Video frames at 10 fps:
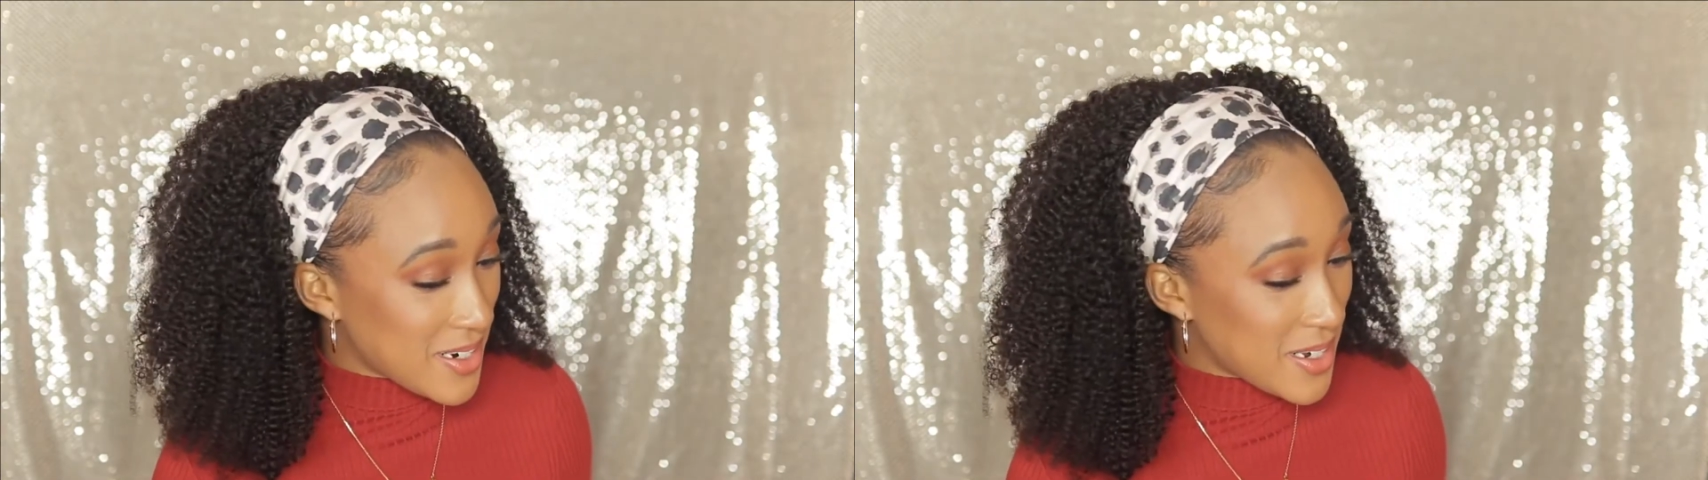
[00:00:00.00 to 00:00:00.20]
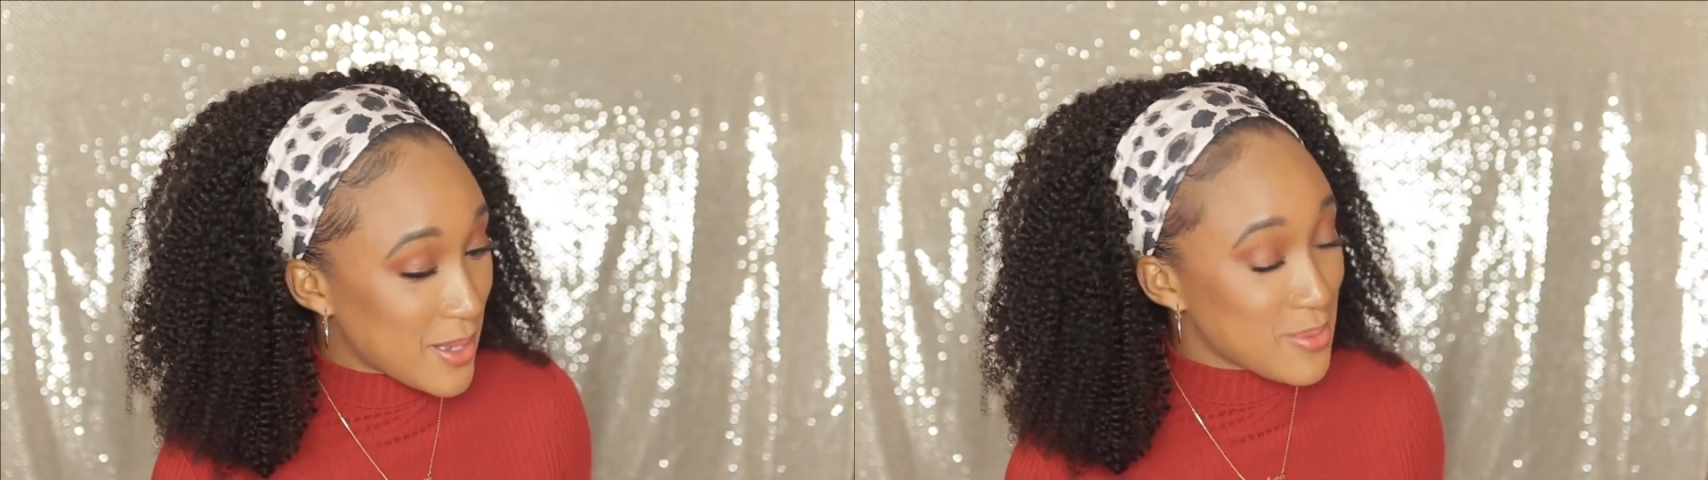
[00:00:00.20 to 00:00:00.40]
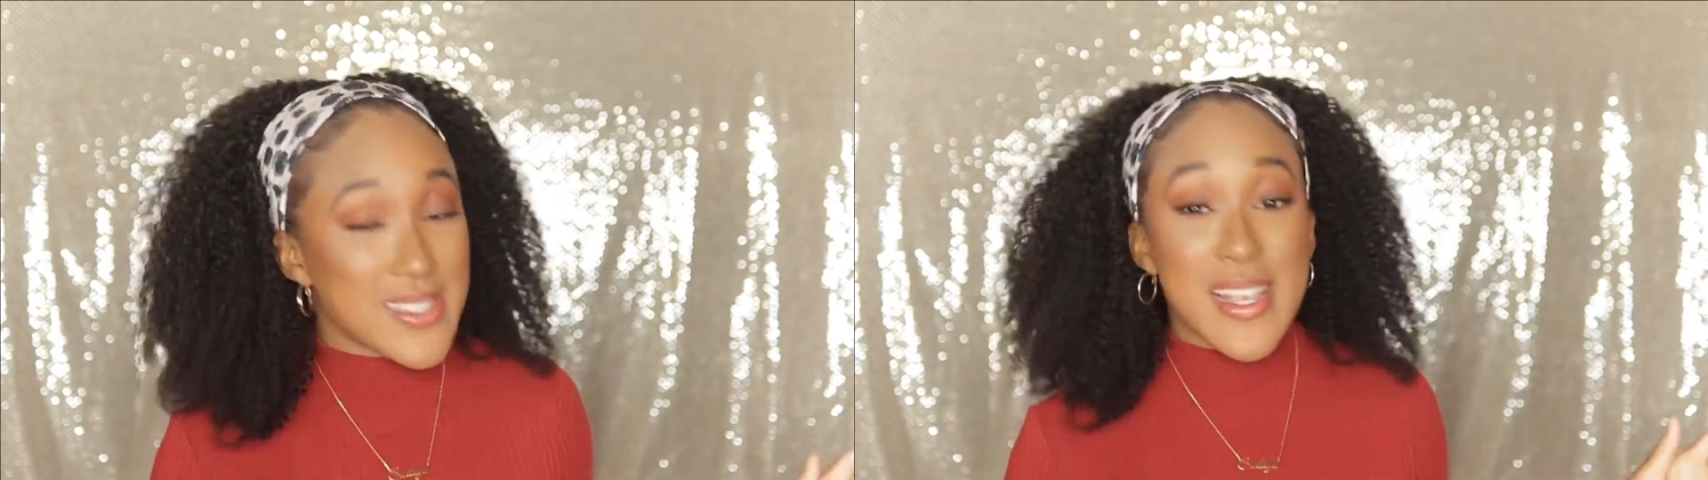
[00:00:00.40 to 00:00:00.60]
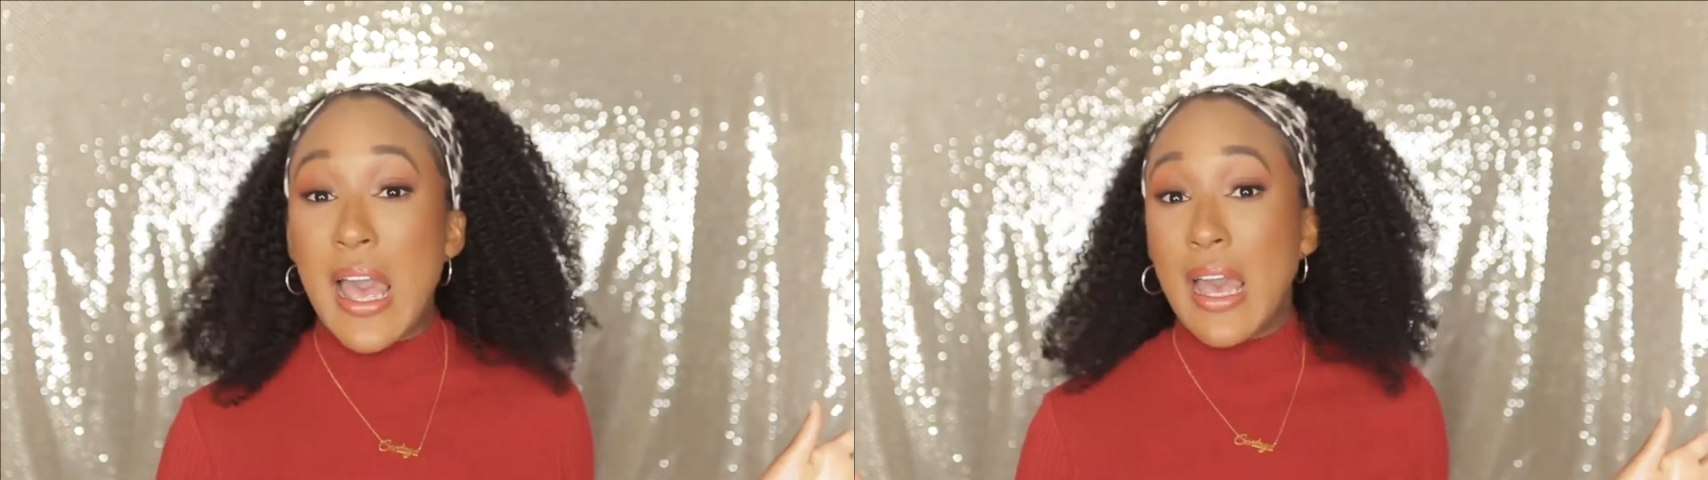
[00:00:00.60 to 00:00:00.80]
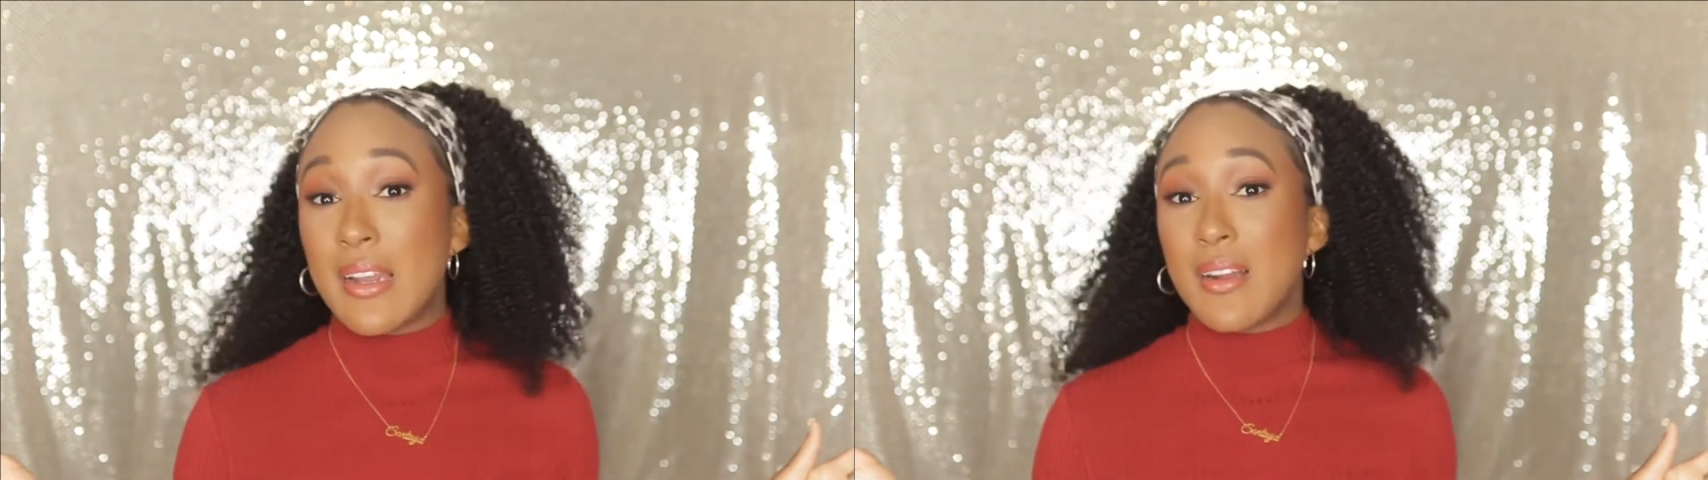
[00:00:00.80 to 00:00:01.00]

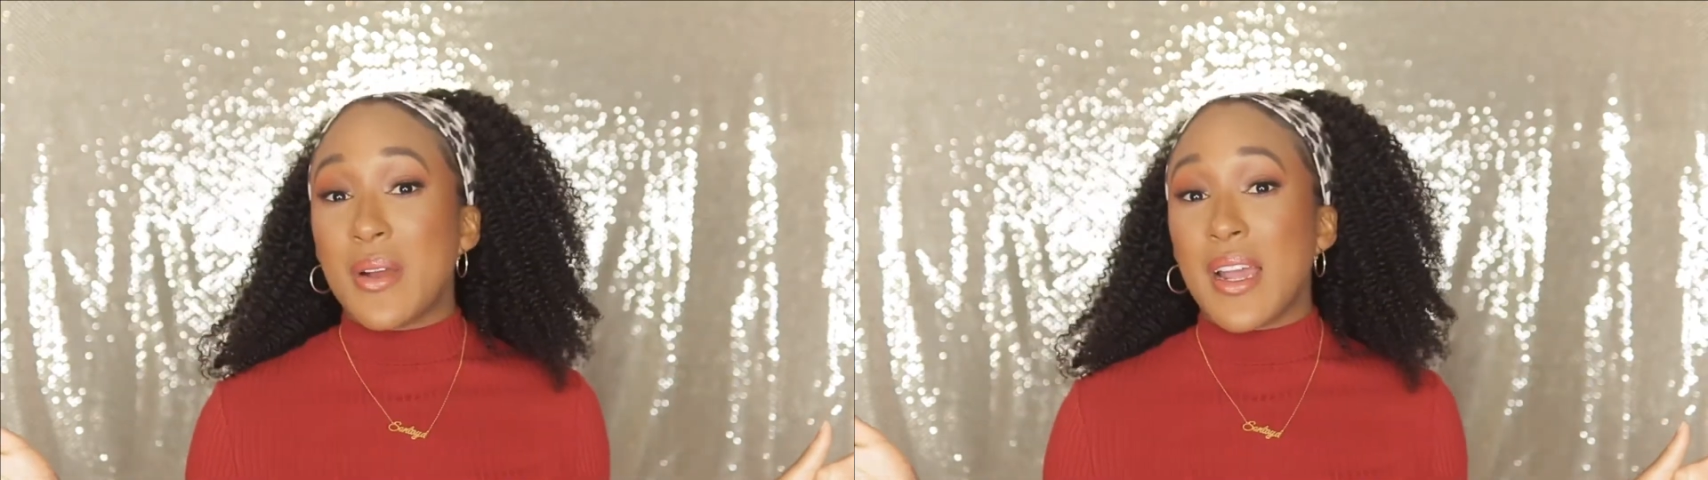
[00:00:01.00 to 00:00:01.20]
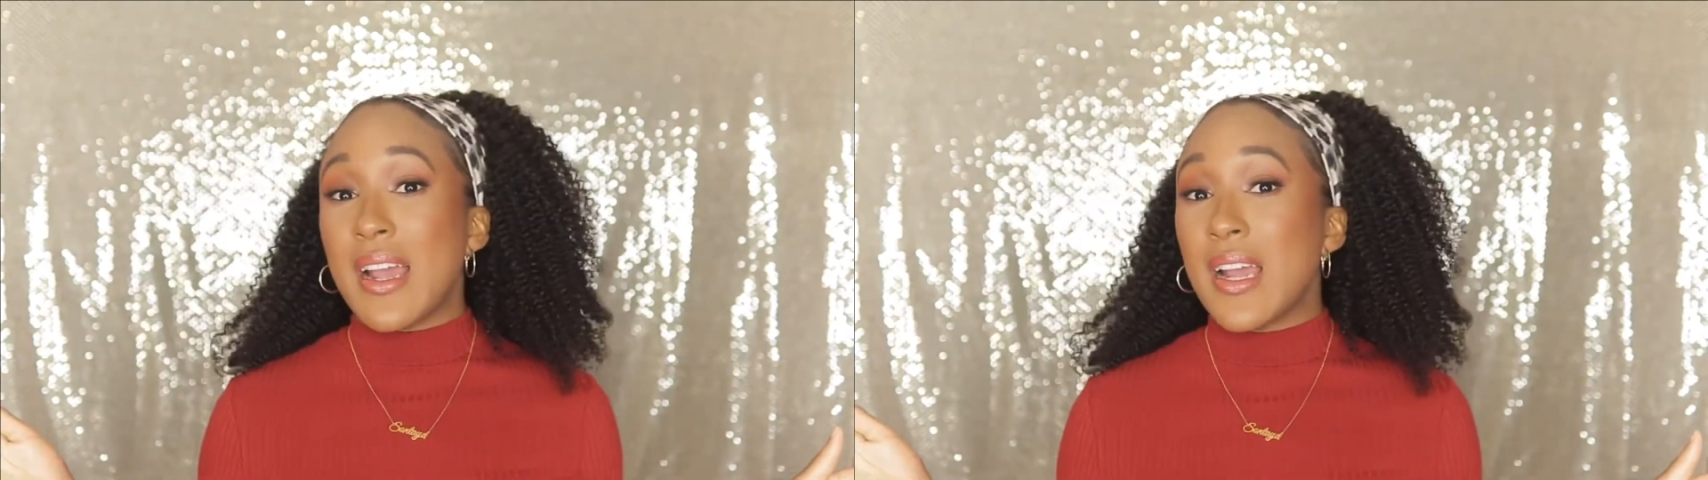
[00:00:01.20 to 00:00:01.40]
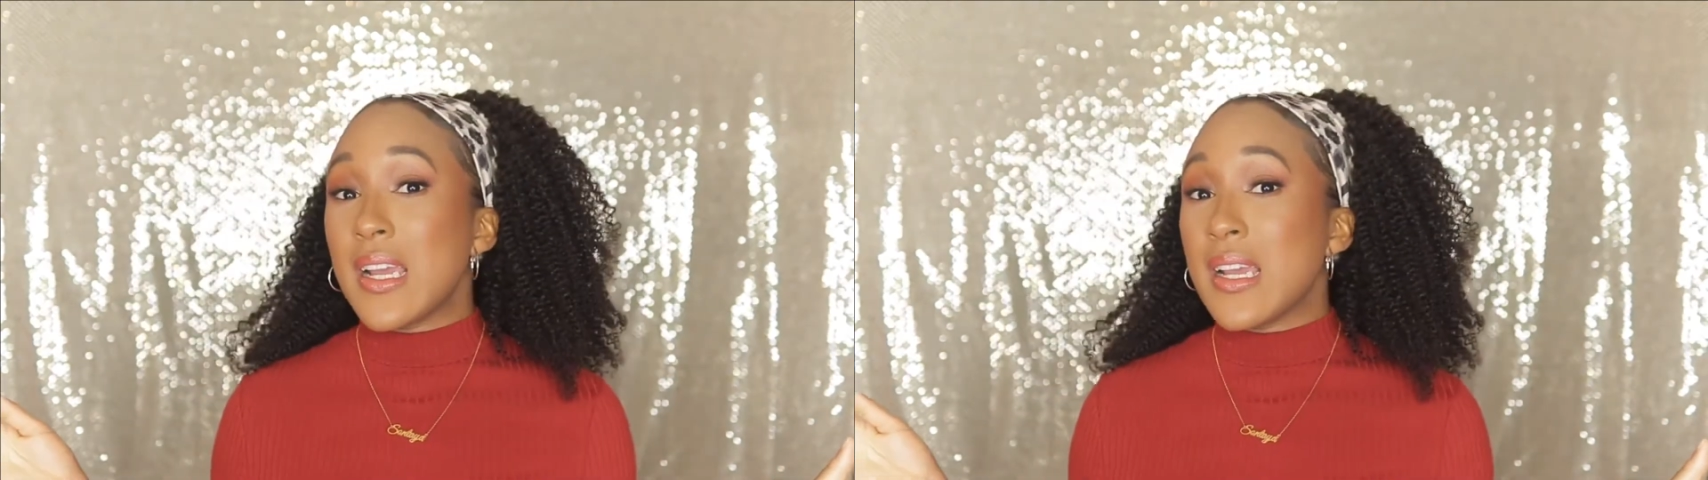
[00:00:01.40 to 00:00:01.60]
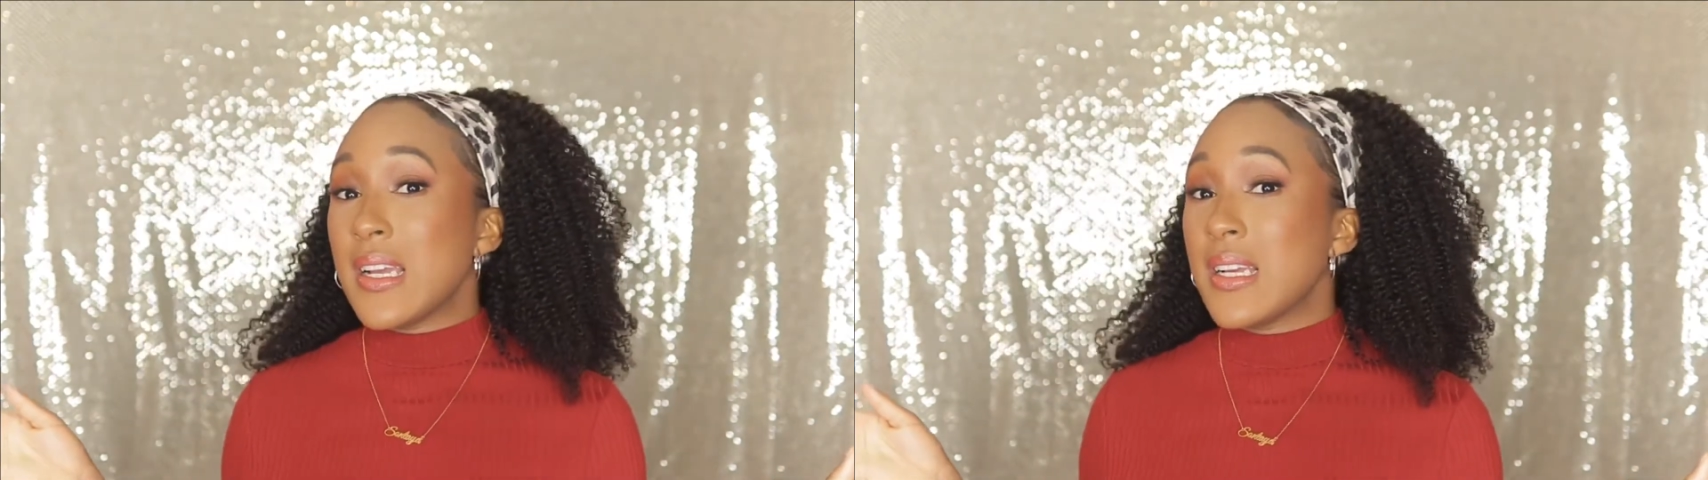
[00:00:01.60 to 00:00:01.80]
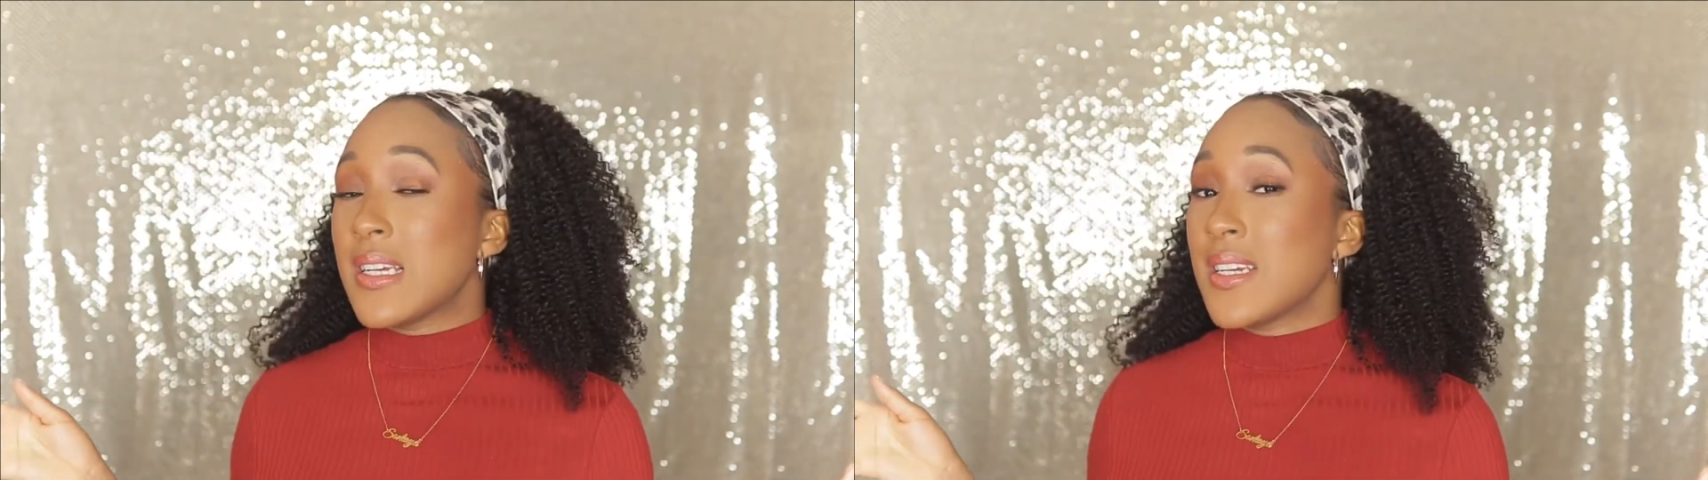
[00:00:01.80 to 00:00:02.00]
upset, okay?